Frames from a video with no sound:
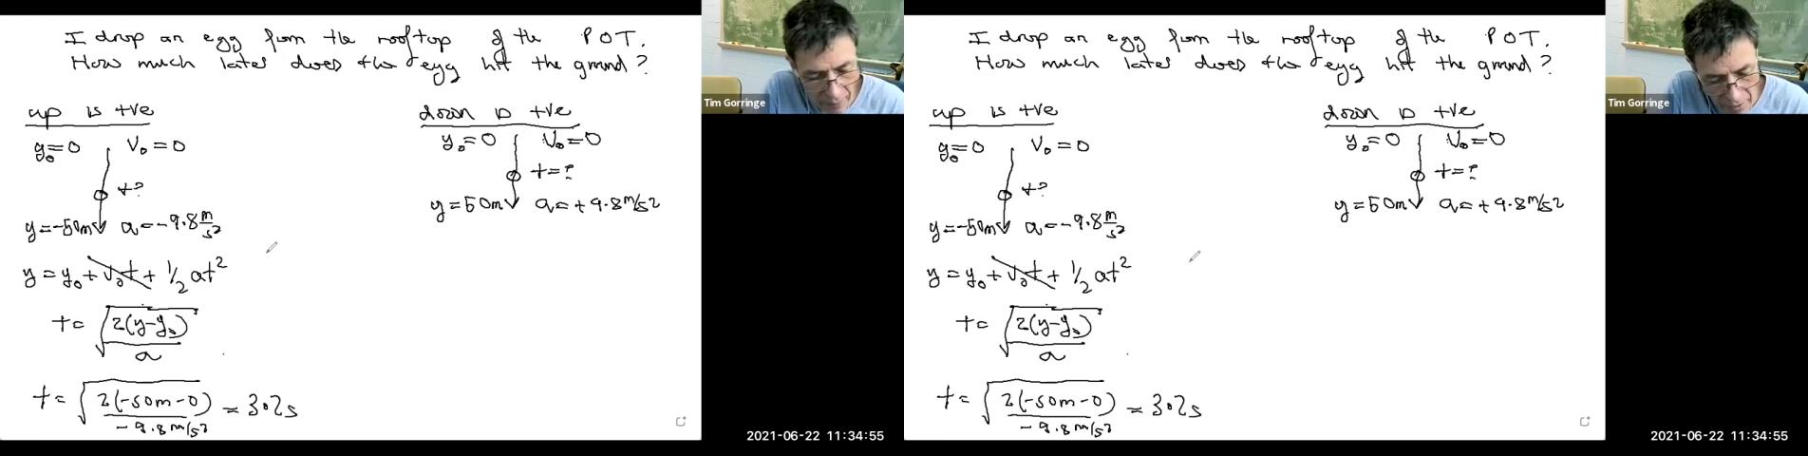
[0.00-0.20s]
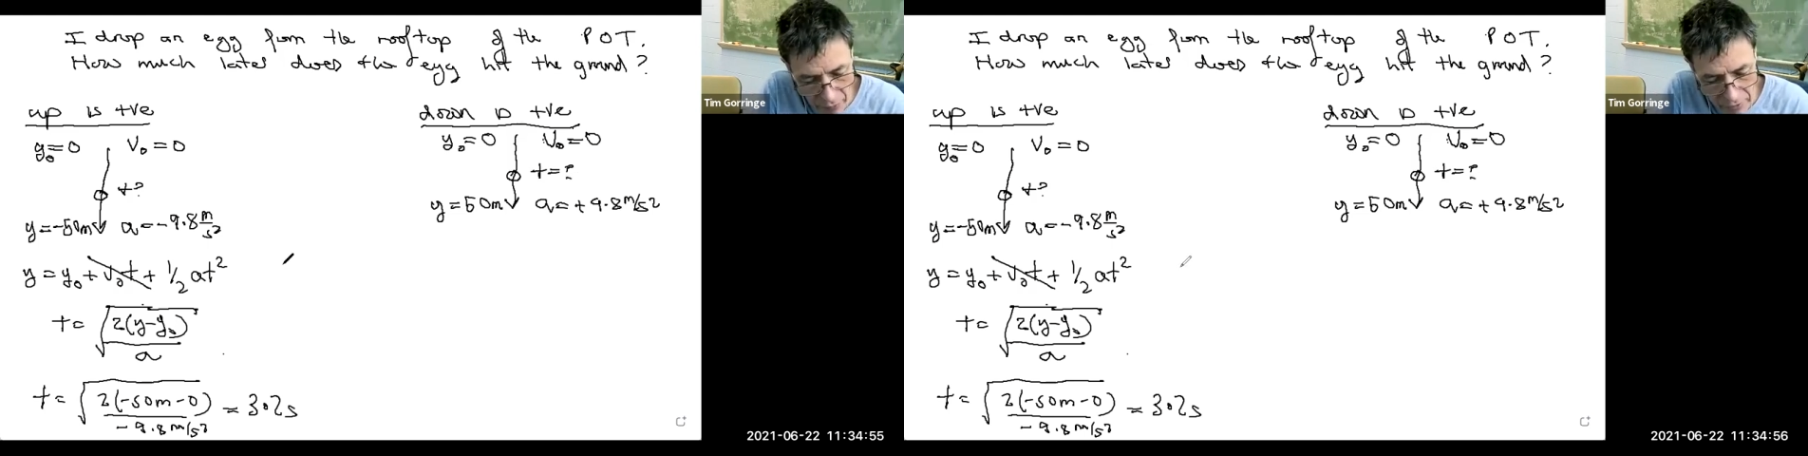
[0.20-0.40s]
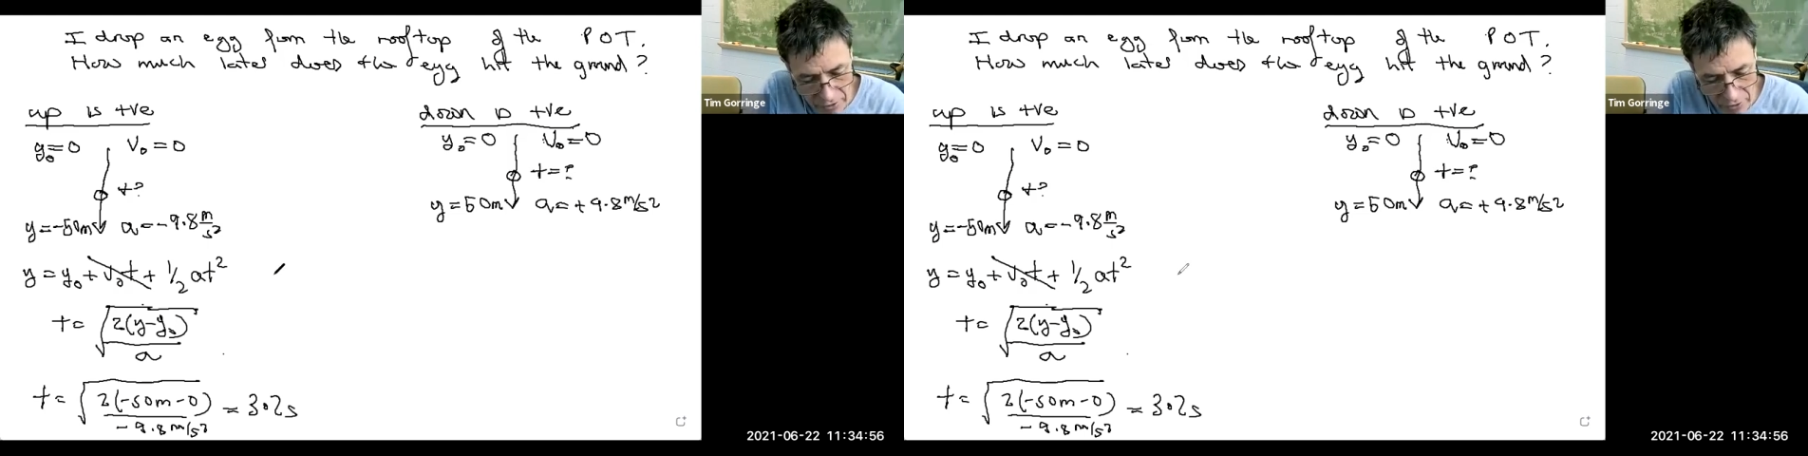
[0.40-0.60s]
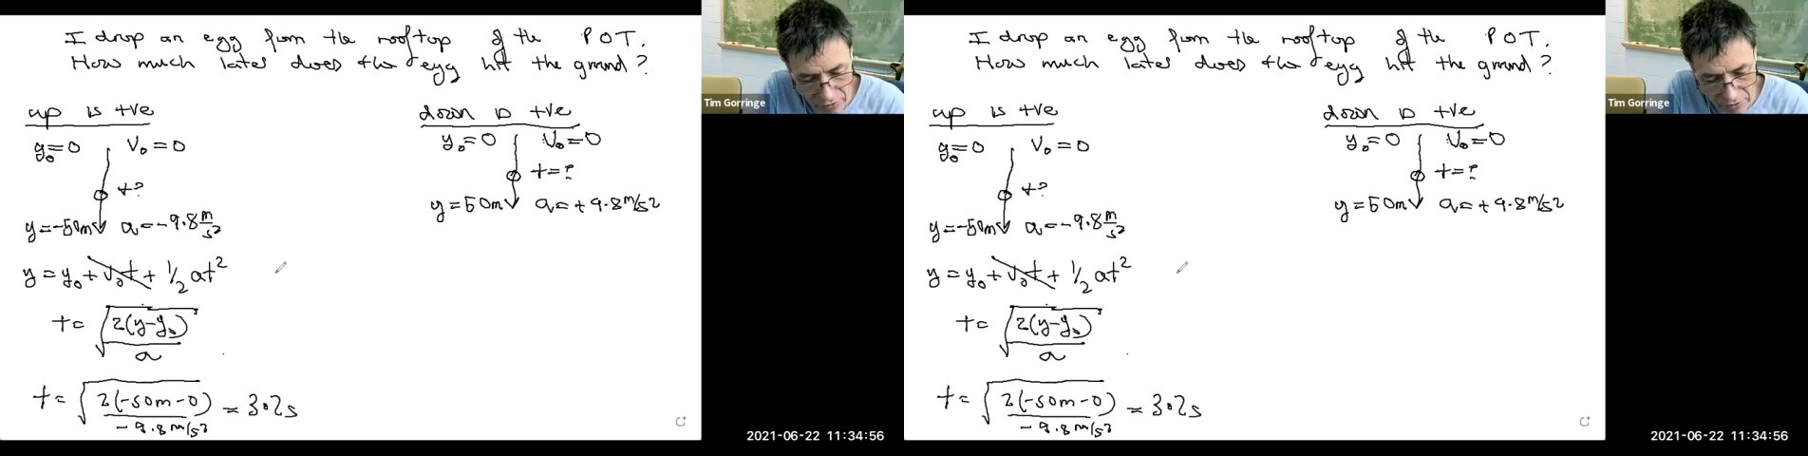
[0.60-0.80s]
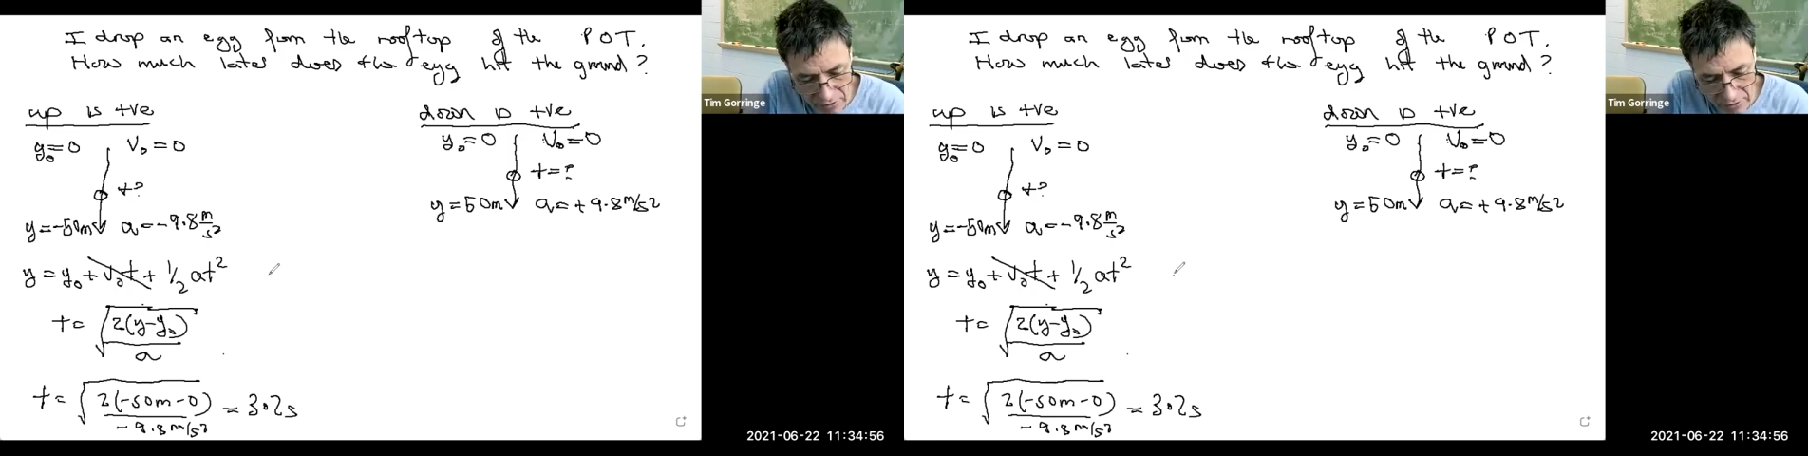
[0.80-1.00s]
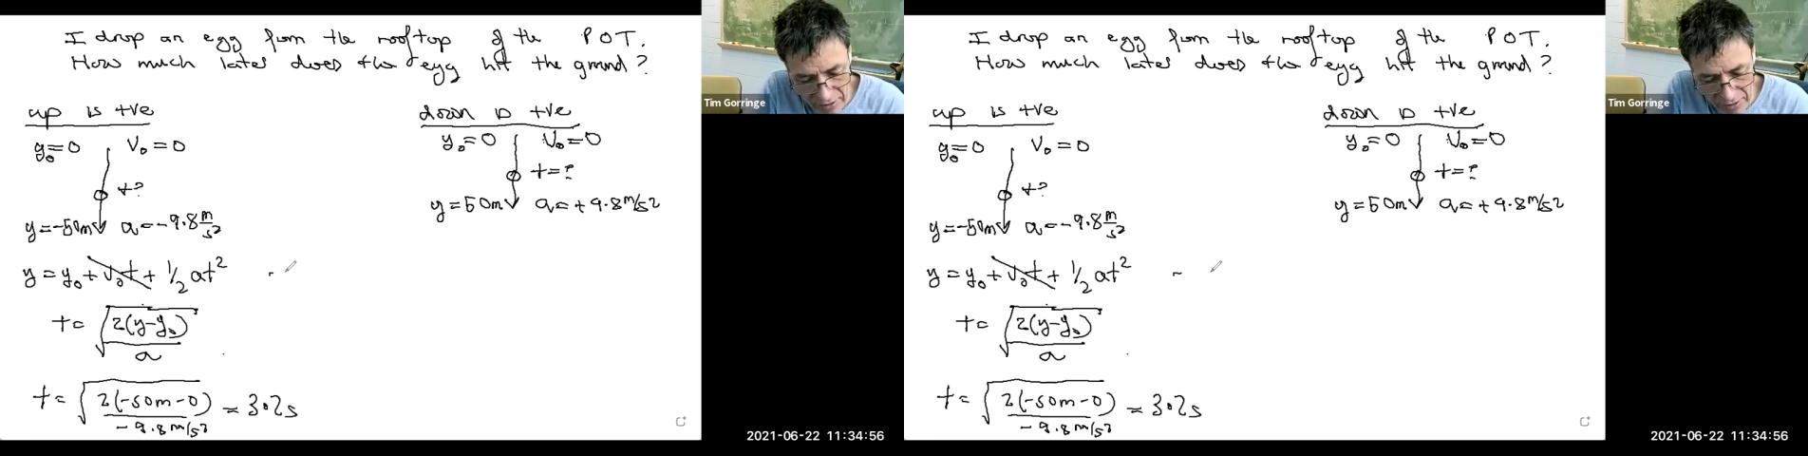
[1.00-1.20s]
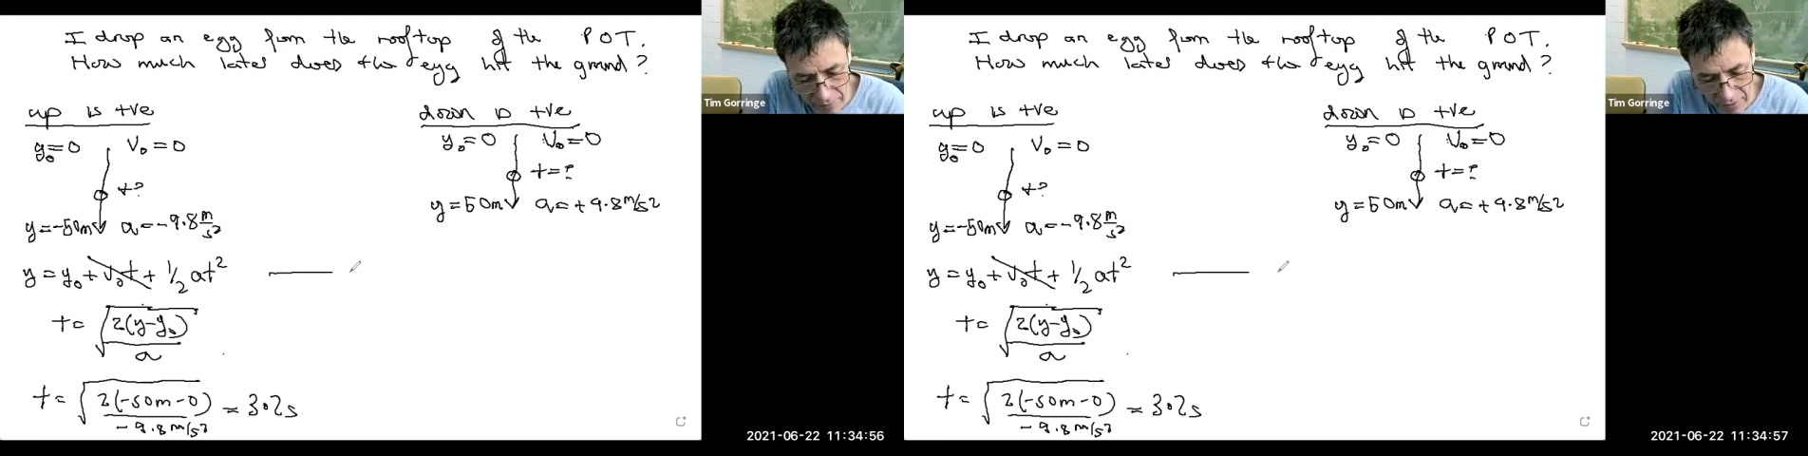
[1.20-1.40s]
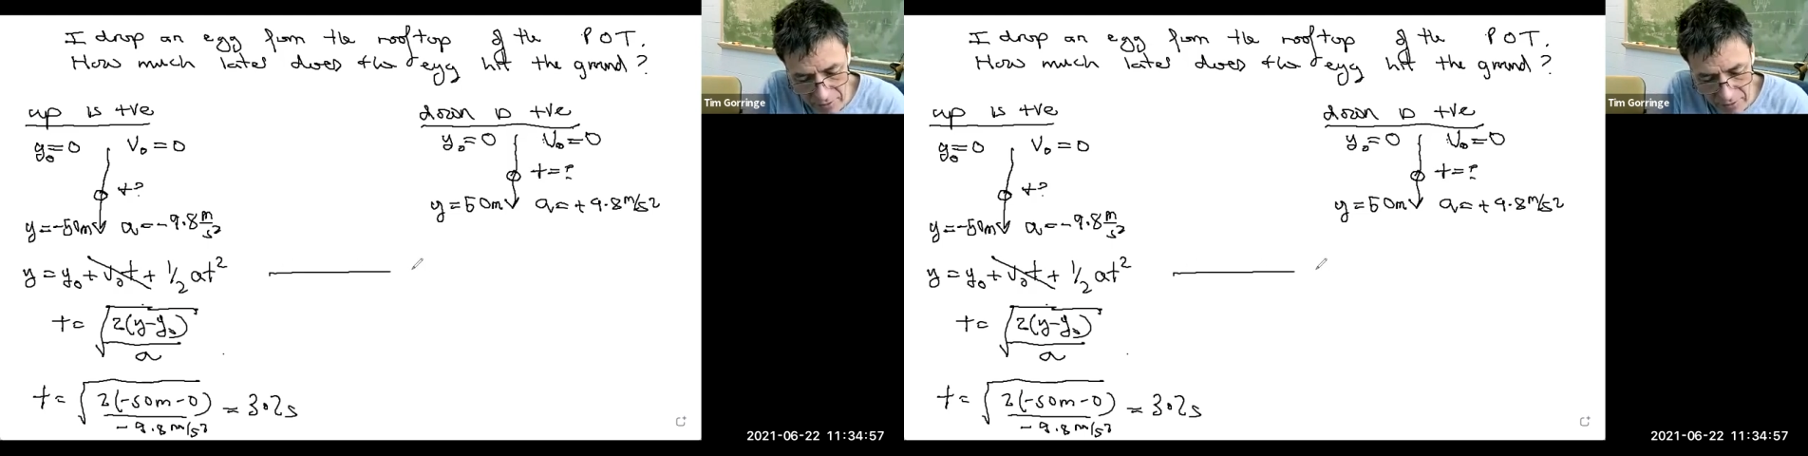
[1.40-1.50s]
I would use the same